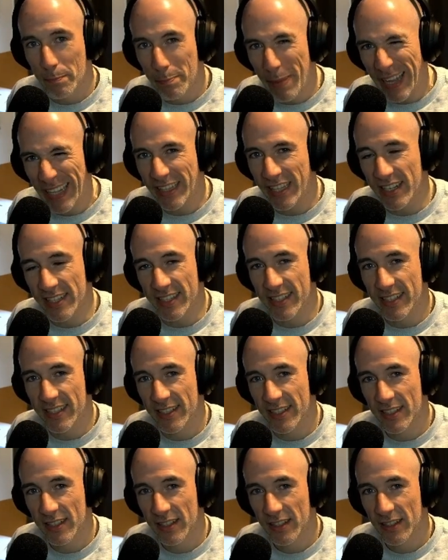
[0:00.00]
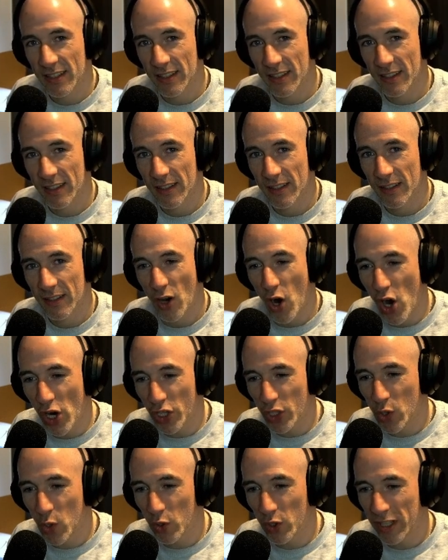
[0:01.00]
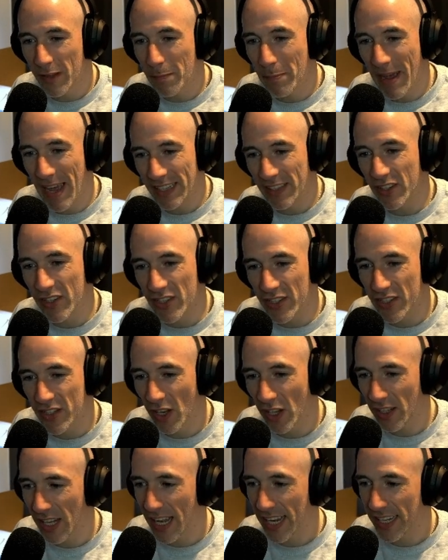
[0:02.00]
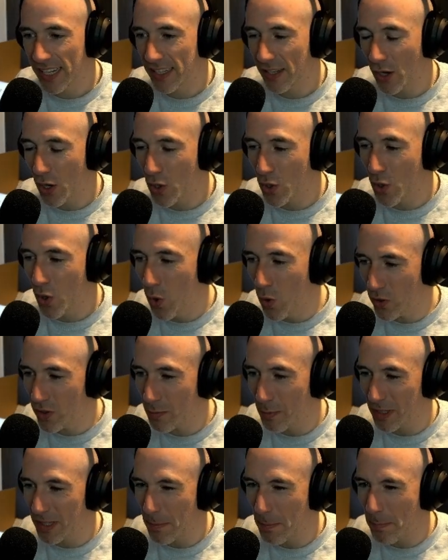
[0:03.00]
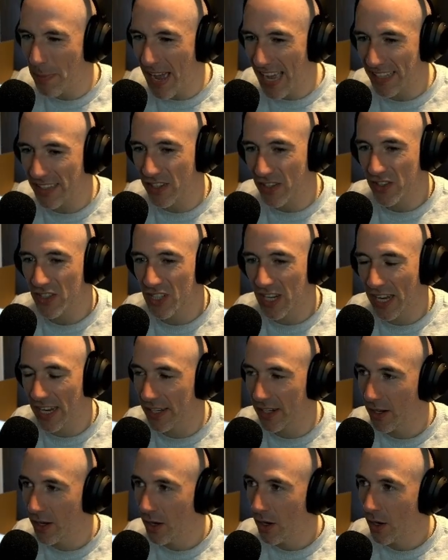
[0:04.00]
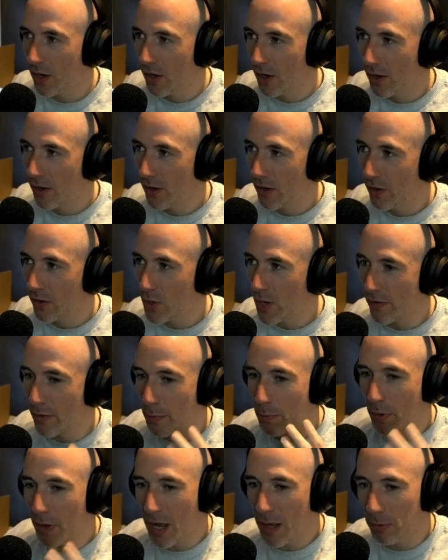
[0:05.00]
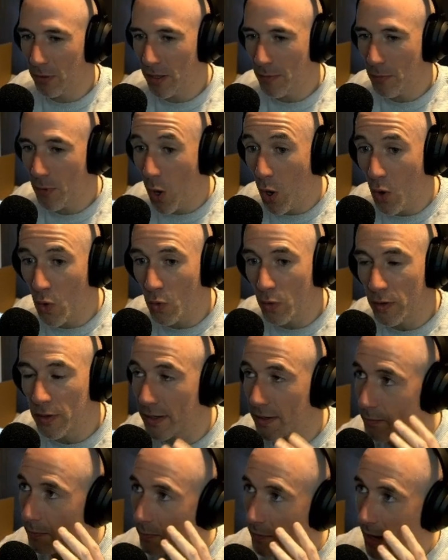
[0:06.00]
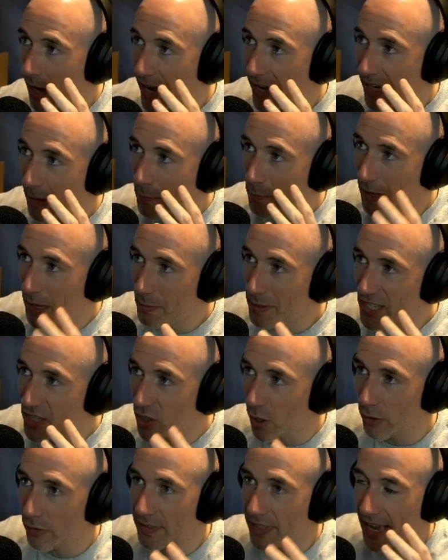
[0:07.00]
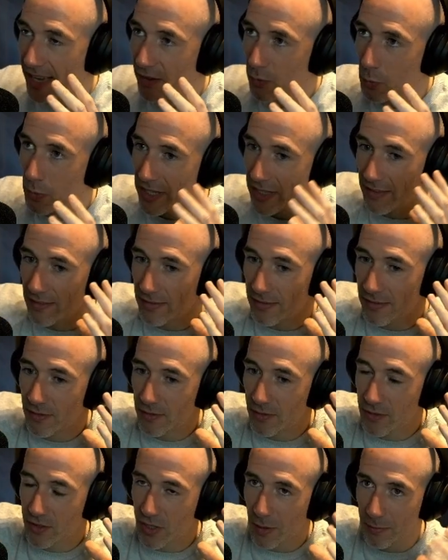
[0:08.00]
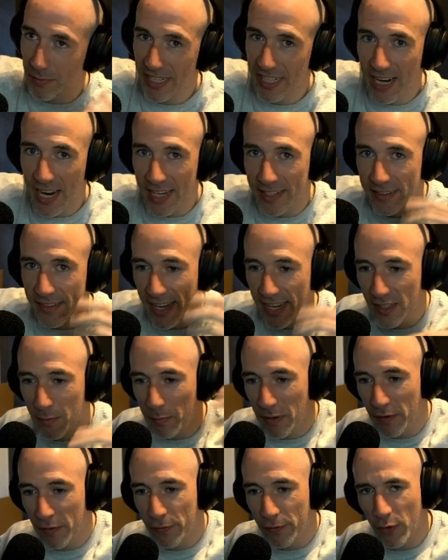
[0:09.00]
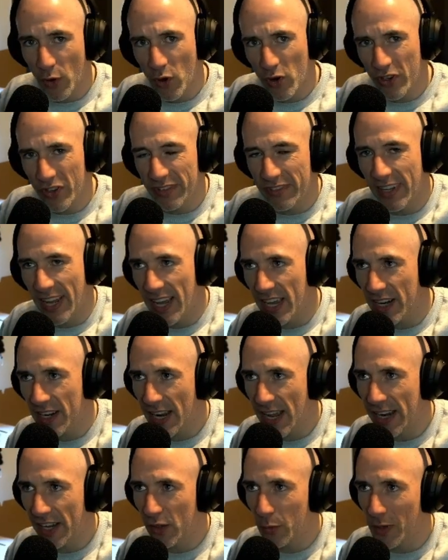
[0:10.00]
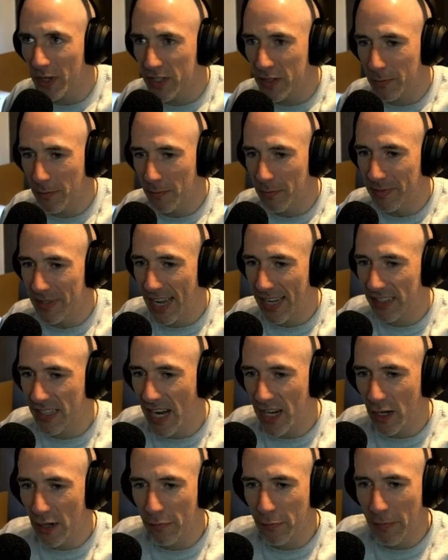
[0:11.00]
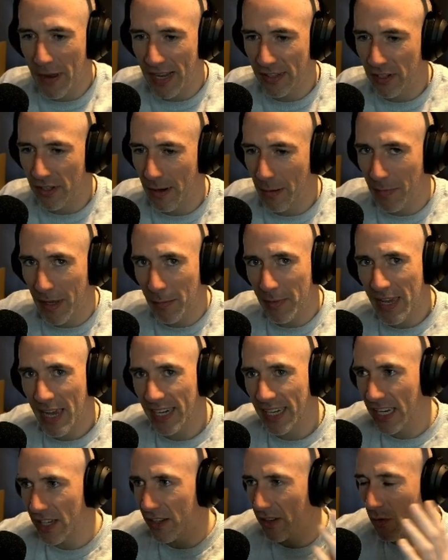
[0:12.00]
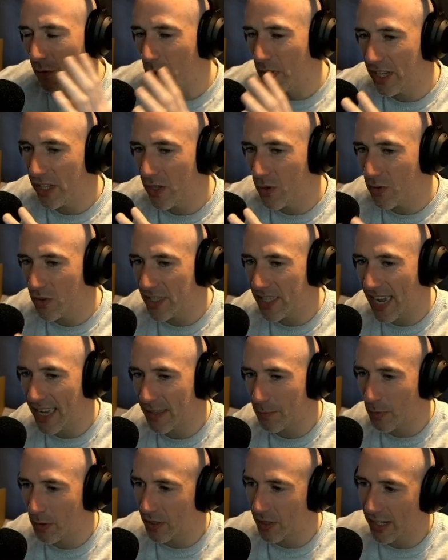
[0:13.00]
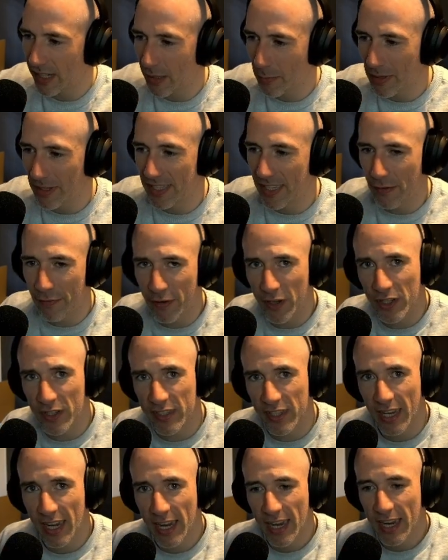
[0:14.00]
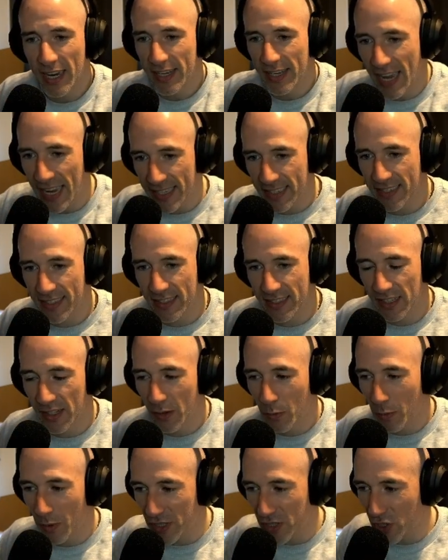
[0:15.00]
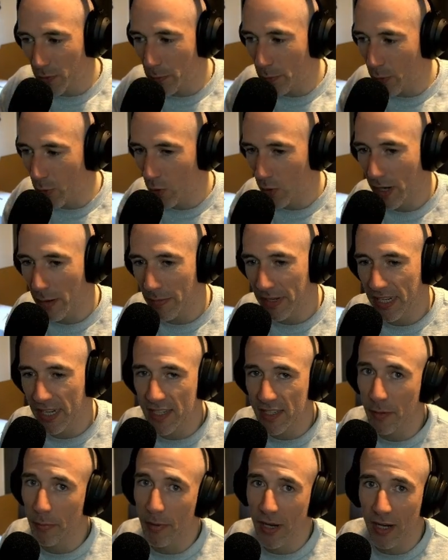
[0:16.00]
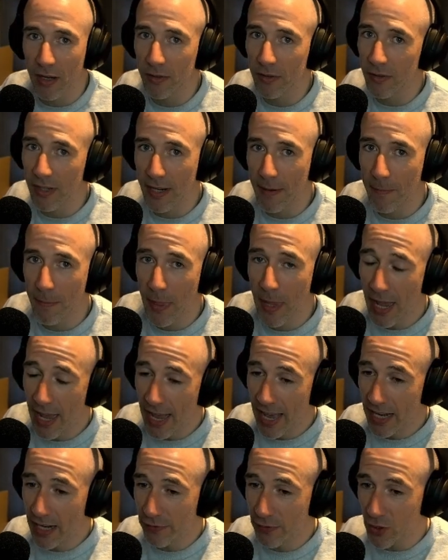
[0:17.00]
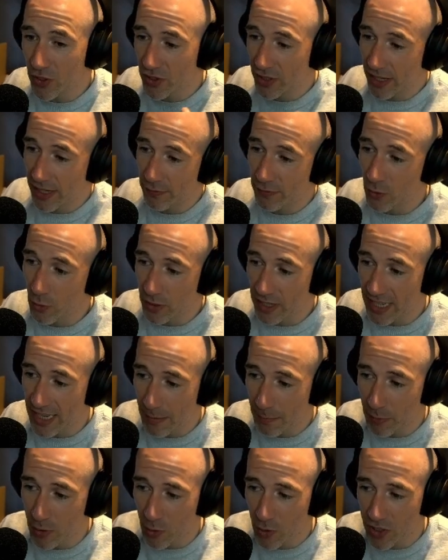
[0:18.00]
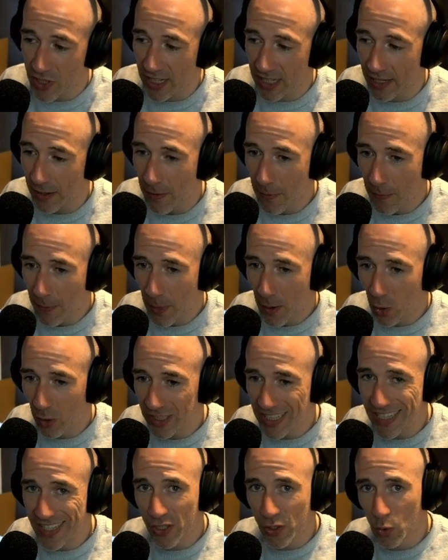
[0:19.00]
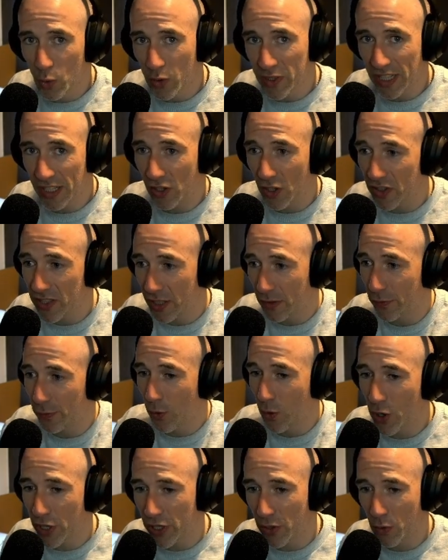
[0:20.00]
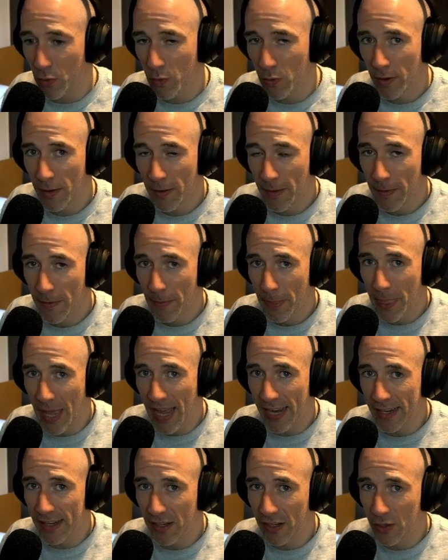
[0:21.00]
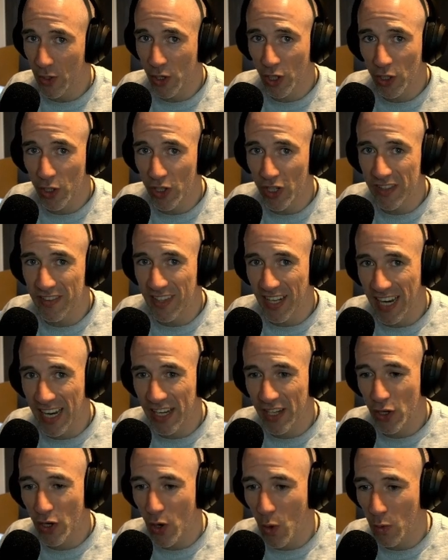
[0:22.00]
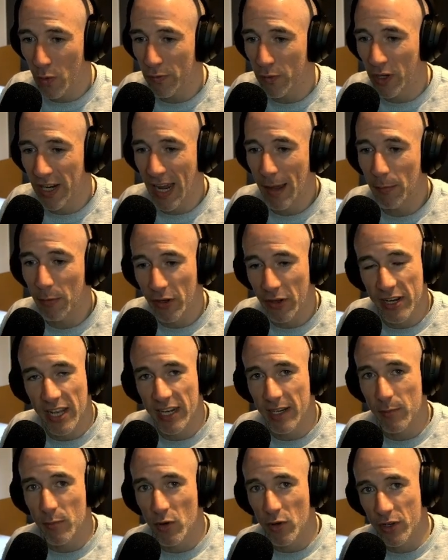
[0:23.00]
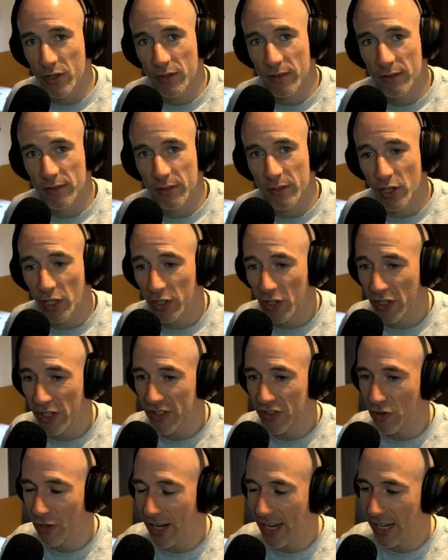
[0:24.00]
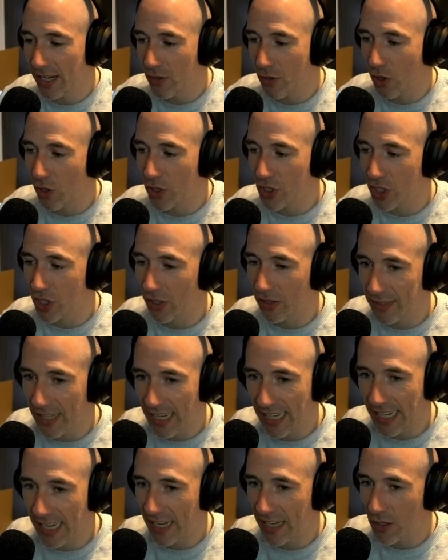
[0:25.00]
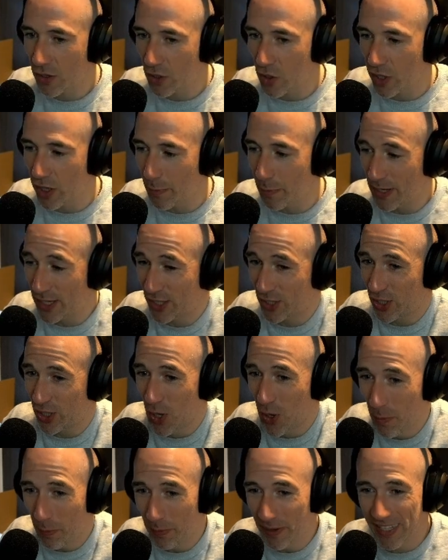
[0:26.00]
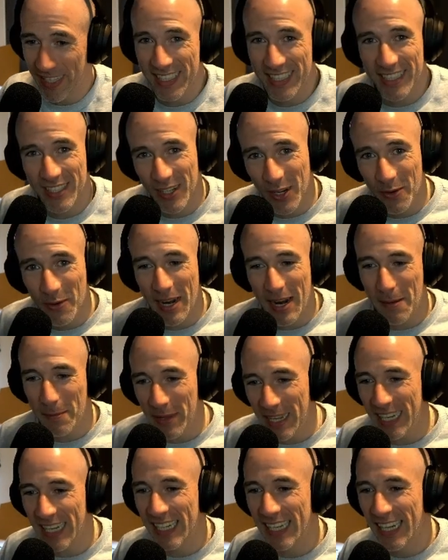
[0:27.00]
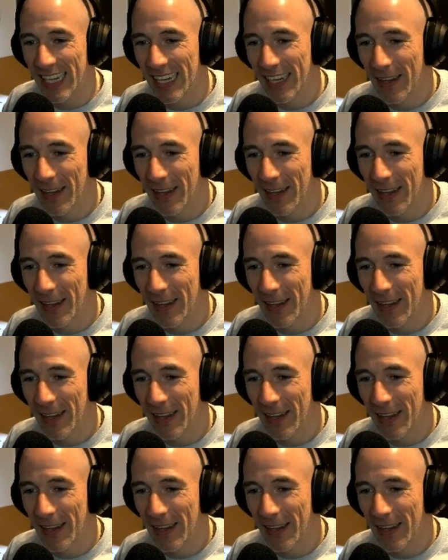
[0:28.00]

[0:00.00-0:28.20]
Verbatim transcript: Patterns. Hard coded patterns. Not like code, but patterns. Like you have a problem. Oh, I can maybe solve that with something I did before there and it was that kind of pattern and maybe I can reuse that but a little bit different. That's what programming is about, right? And if you if you keep using all these tools that does it for you, then you're not going to train your own vocabulary anymore. You're not going to train your logical thinking. You're going to be stupid. You know what I mean?